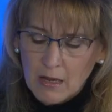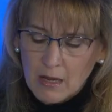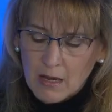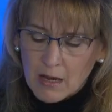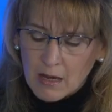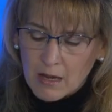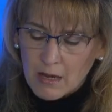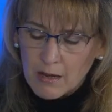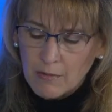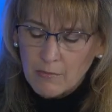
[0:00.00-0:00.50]

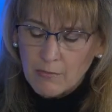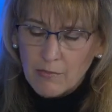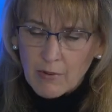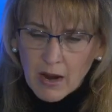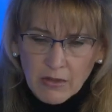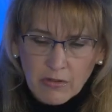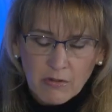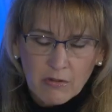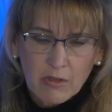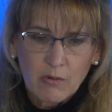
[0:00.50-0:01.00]

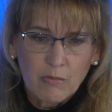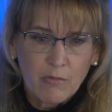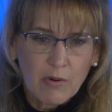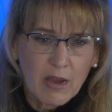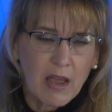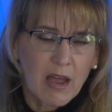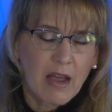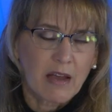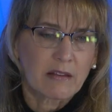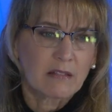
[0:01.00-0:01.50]
rather than
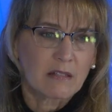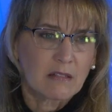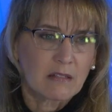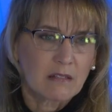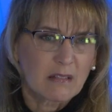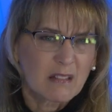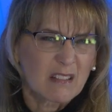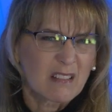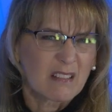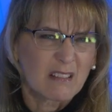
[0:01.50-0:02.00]
reacting
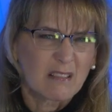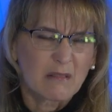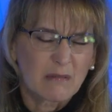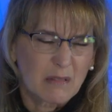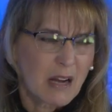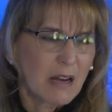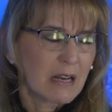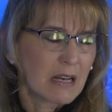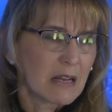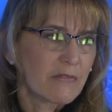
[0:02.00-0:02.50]
to
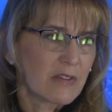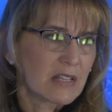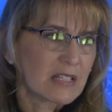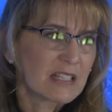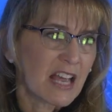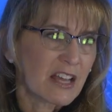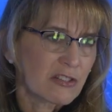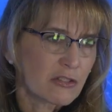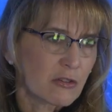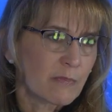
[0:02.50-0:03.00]
kind of
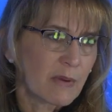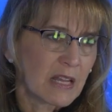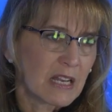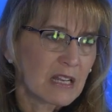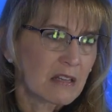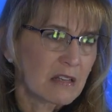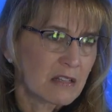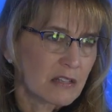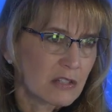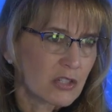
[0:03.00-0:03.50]

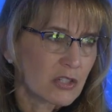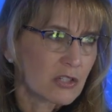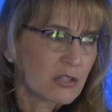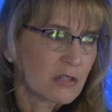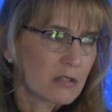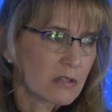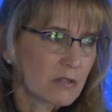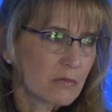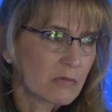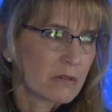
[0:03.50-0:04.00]
exacerbated
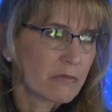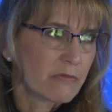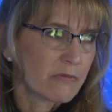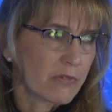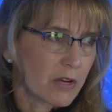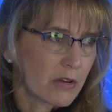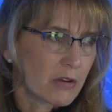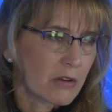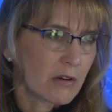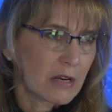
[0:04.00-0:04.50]
conditions when
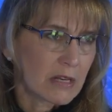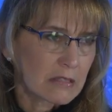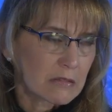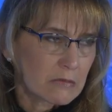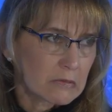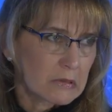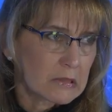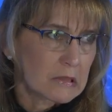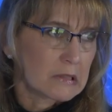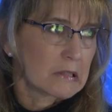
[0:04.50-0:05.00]

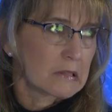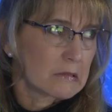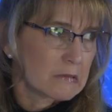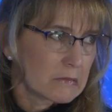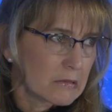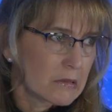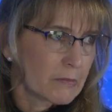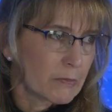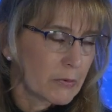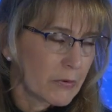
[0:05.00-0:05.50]

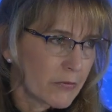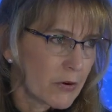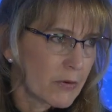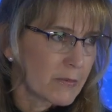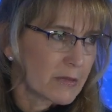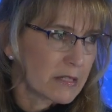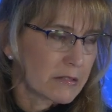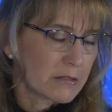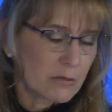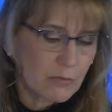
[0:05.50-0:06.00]

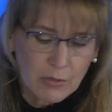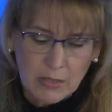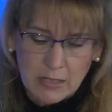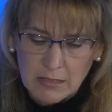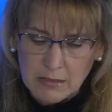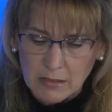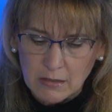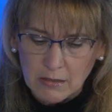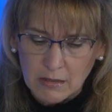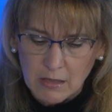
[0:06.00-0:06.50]
performance has really
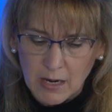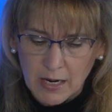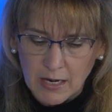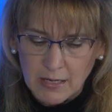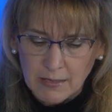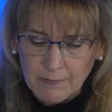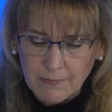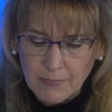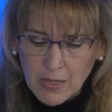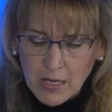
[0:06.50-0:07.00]

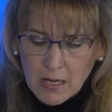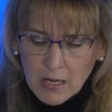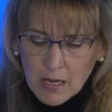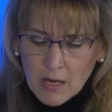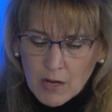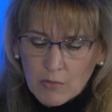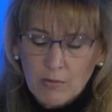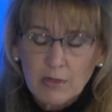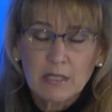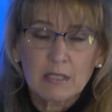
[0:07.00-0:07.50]
declined.
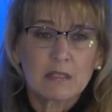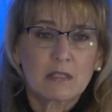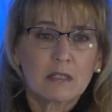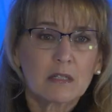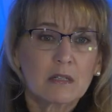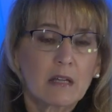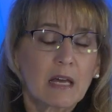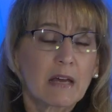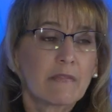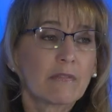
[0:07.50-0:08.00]
We
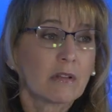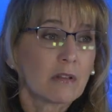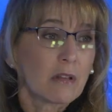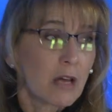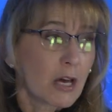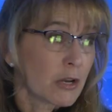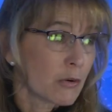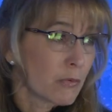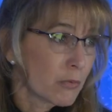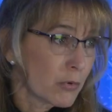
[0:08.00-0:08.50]
still have a
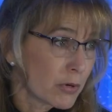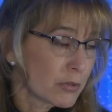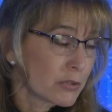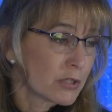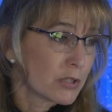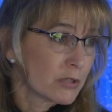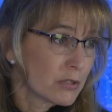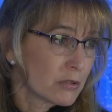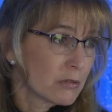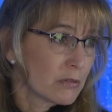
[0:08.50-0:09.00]
lot of work
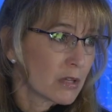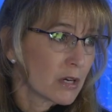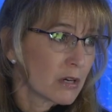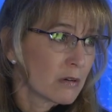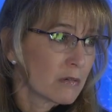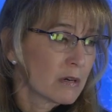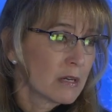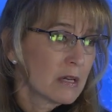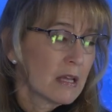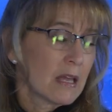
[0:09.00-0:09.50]
to do,
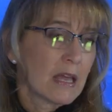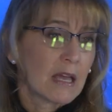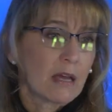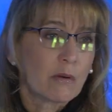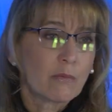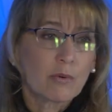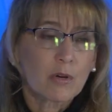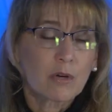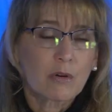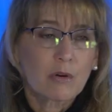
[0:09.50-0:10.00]
though,
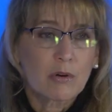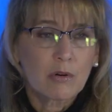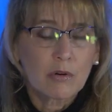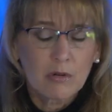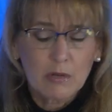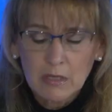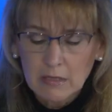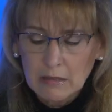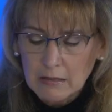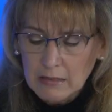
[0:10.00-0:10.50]
and we're
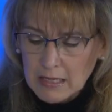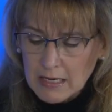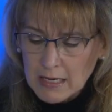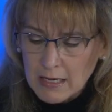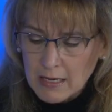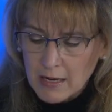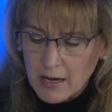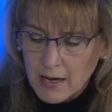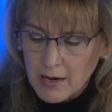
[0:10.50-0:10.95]
currently